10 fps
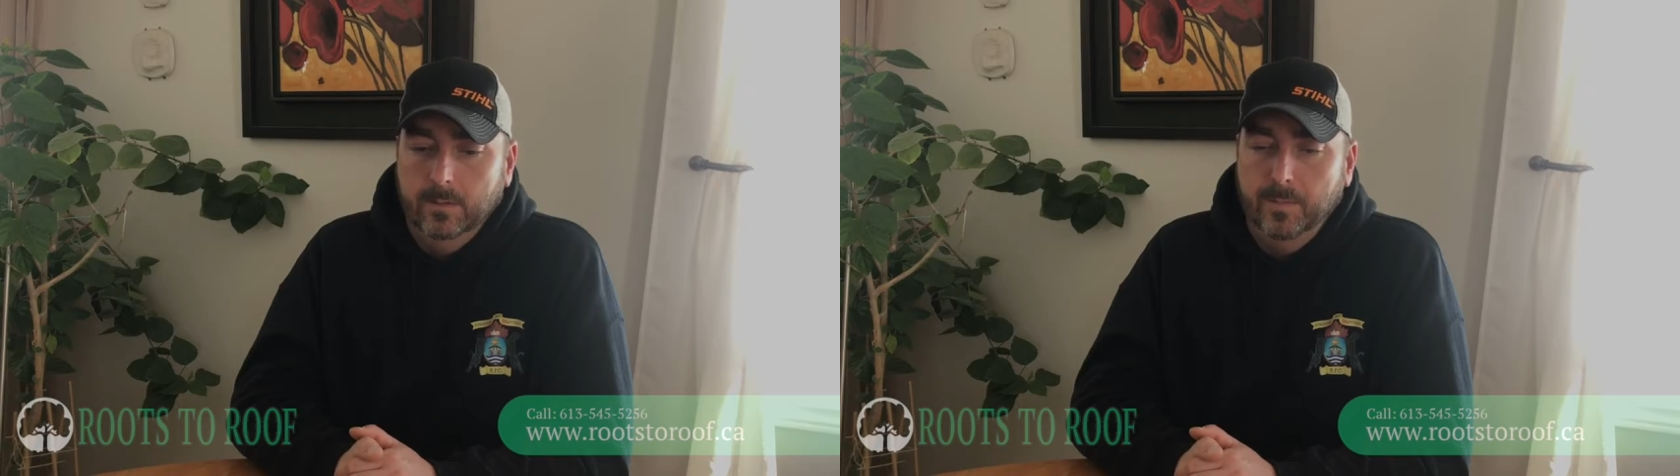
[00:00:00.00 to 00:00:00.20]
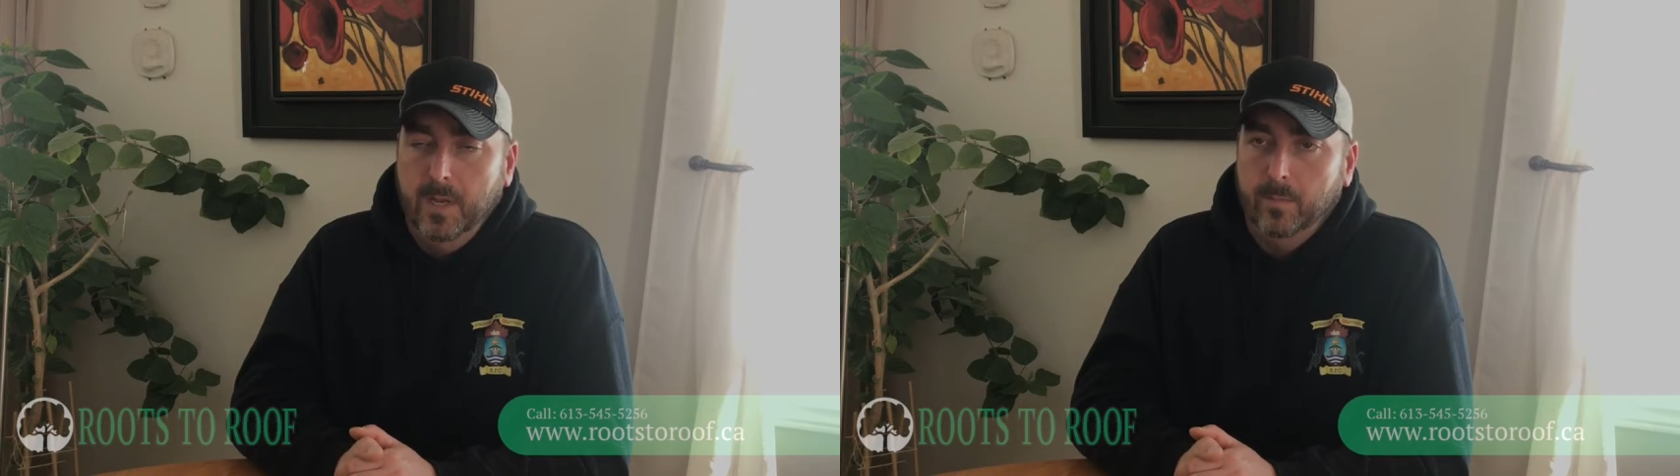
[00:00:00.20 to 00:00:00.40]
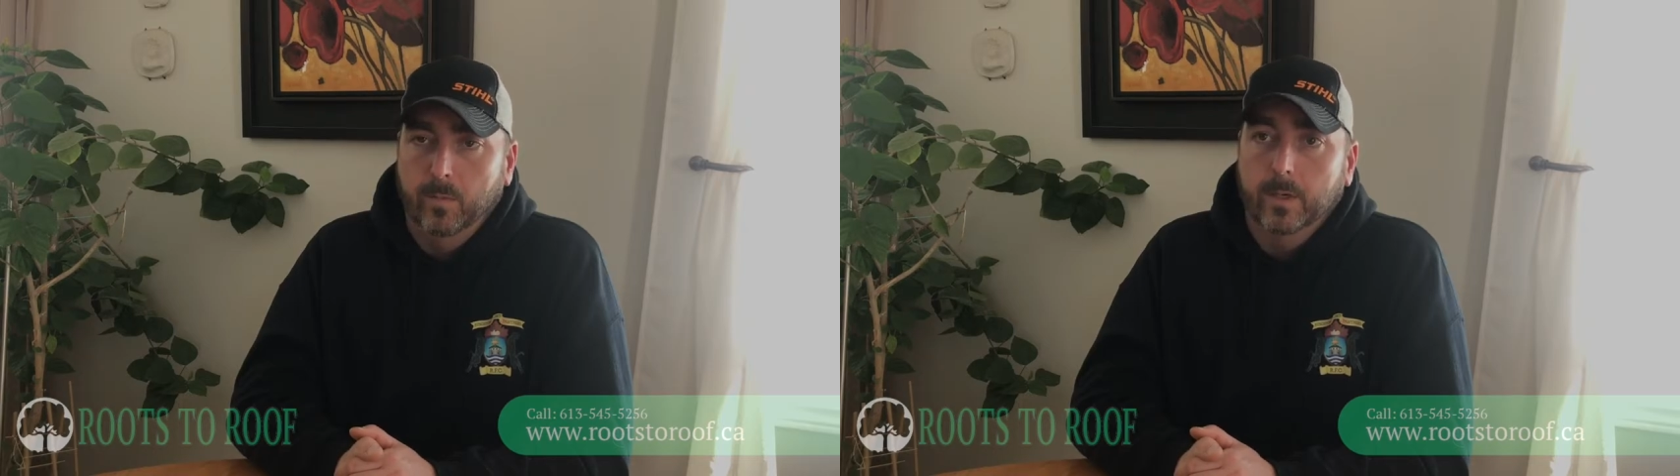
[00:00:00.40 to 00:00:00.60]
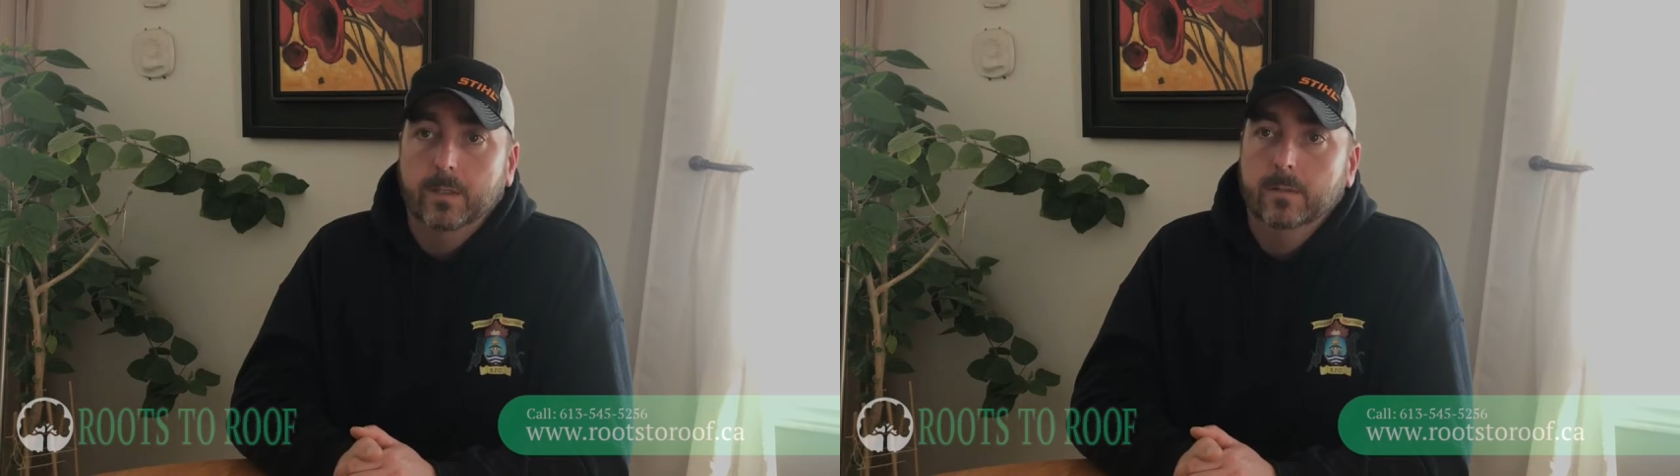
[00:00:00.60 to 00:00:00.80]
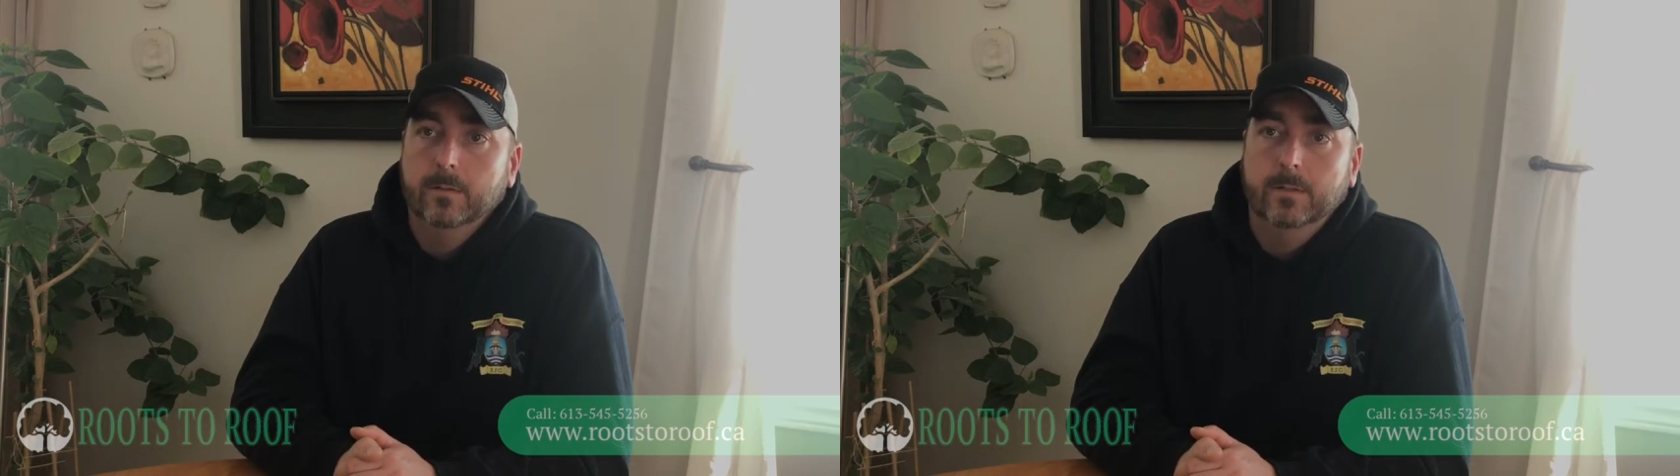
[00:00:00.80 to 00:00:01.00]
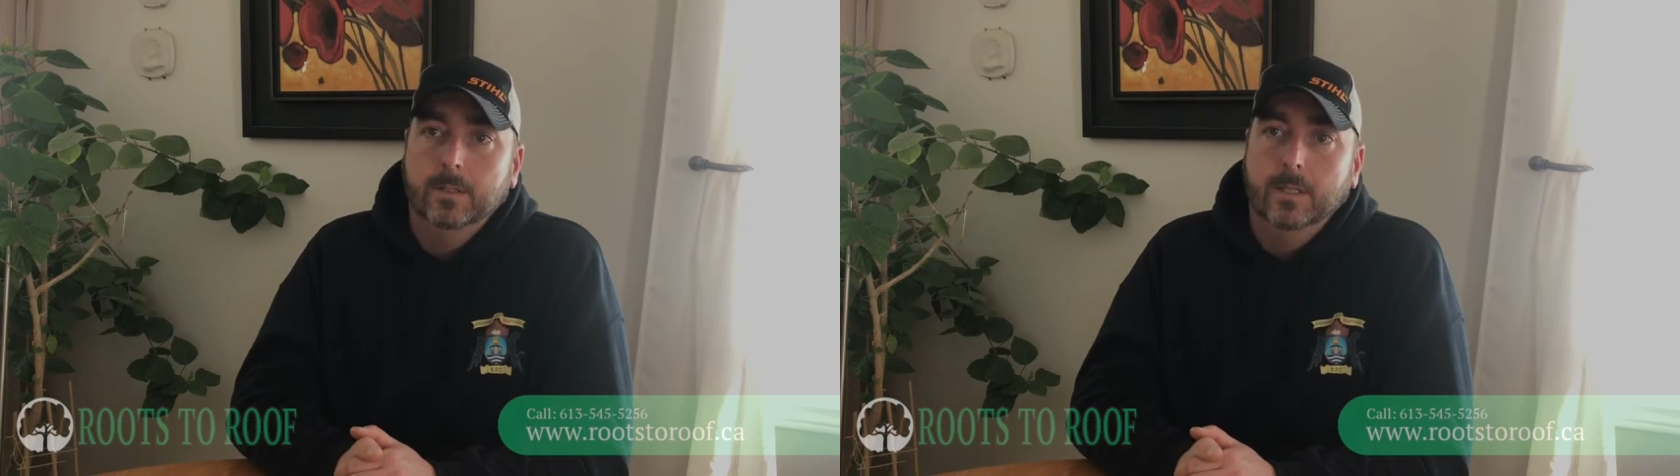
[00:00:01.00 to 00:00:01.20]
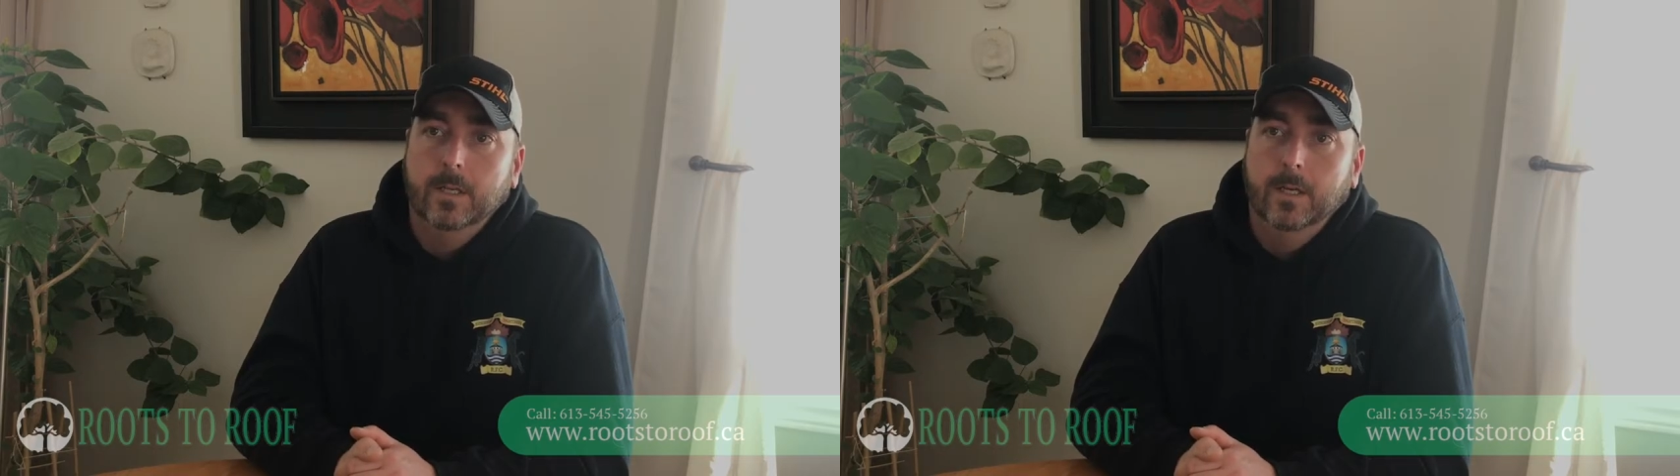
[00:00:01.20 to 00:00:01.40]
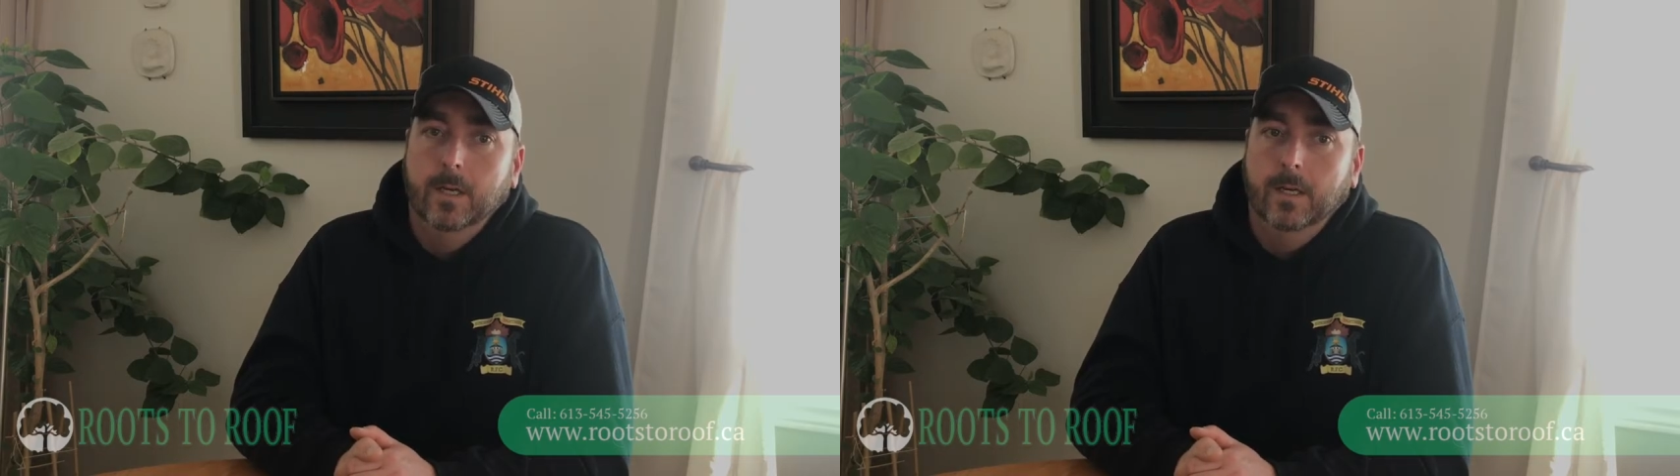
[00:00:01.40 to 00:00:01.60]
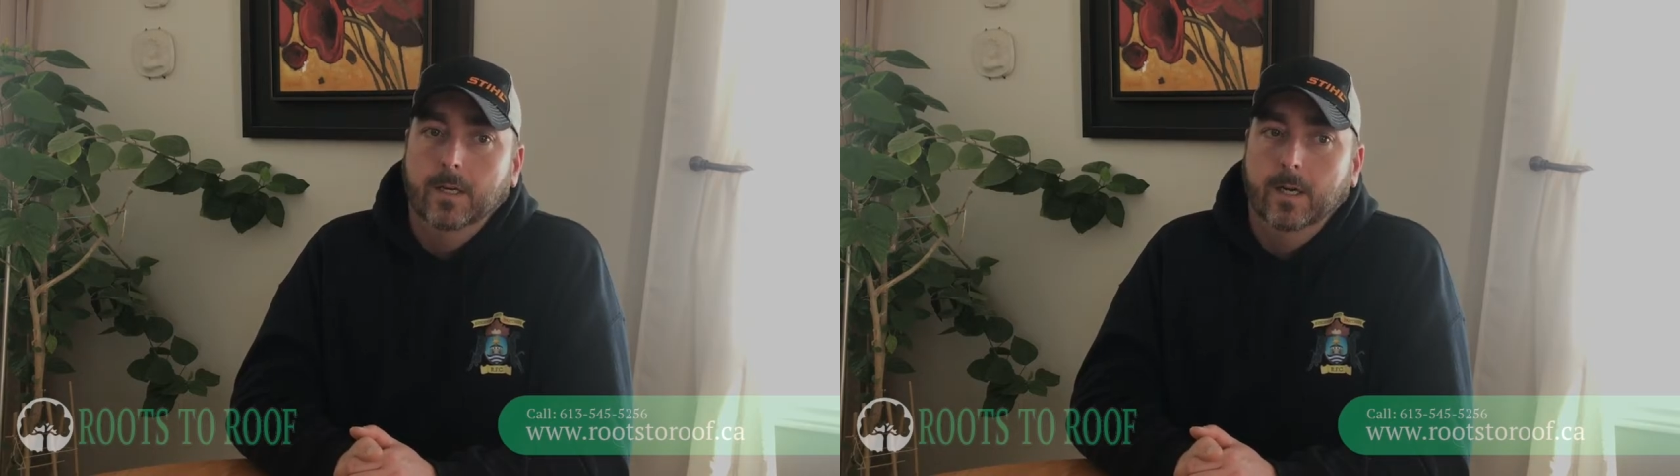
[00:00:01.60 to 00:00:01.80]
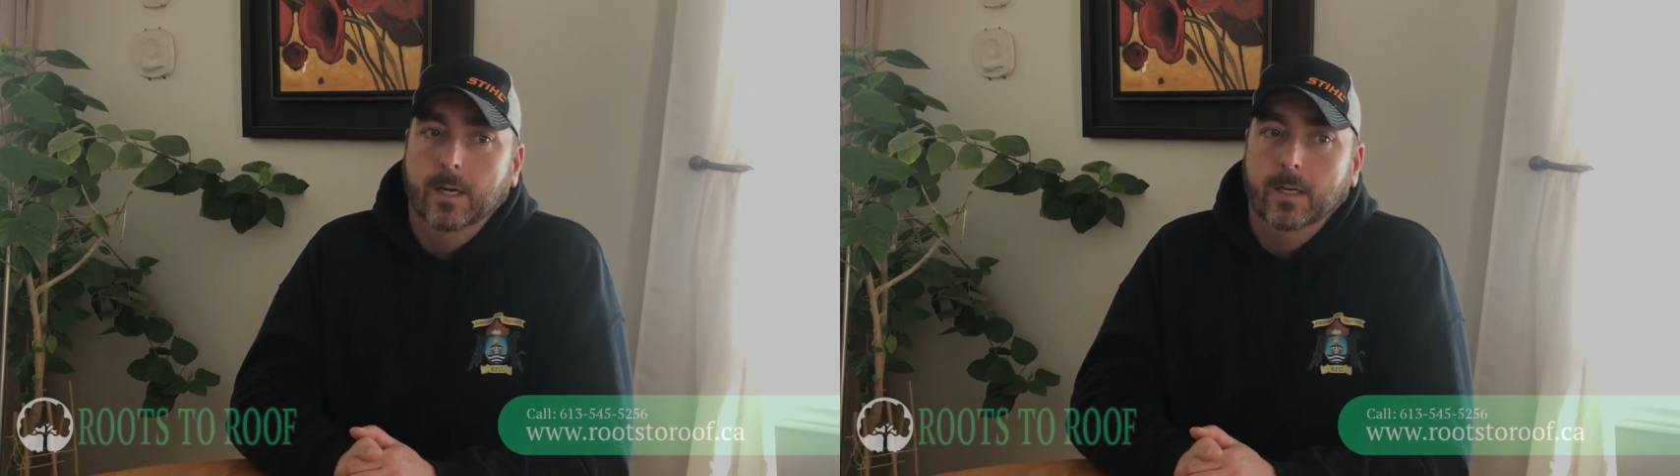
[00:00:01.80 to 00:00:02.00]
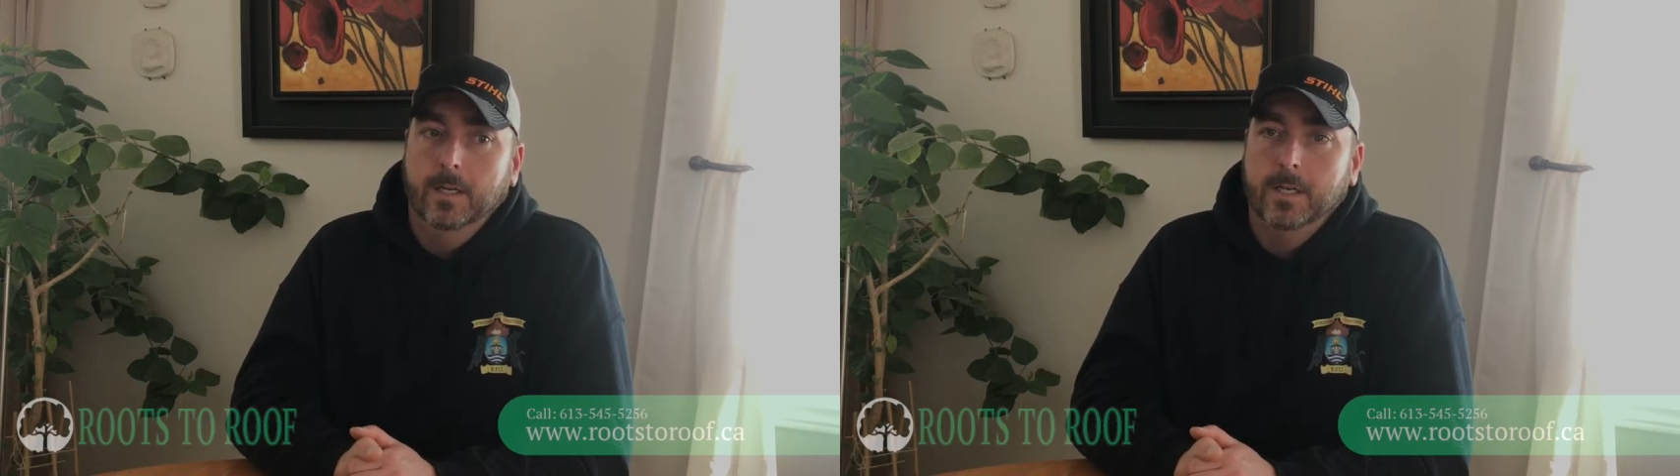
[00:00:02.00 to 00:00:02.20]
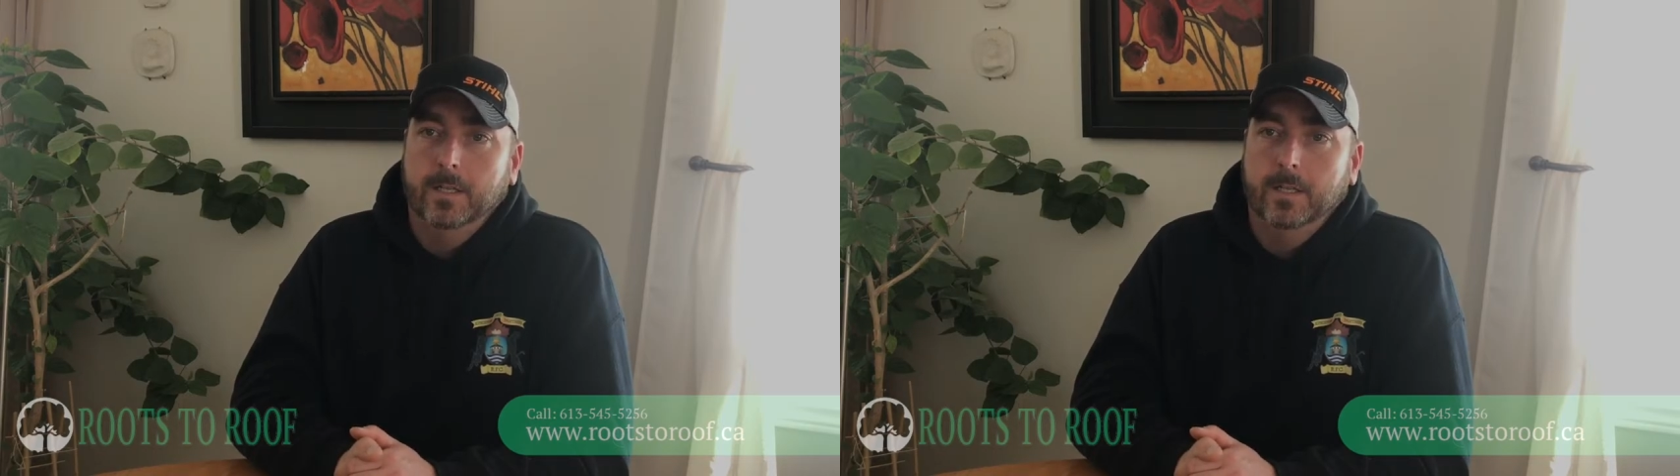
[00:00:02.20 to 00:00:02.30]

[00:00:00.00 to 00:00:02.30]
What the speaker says: the paperwork. It